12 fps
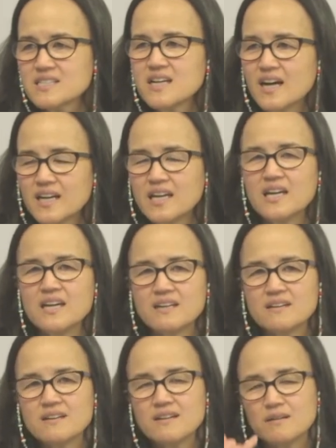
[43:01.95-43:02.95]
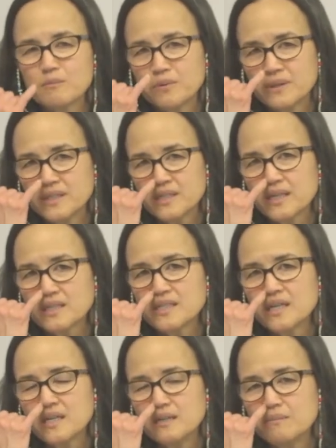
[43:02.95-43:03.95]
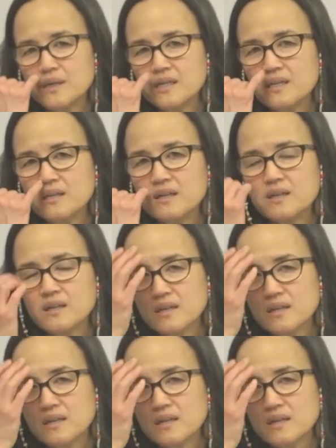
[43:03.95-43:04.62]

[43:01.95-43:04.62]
I can't predict anybody's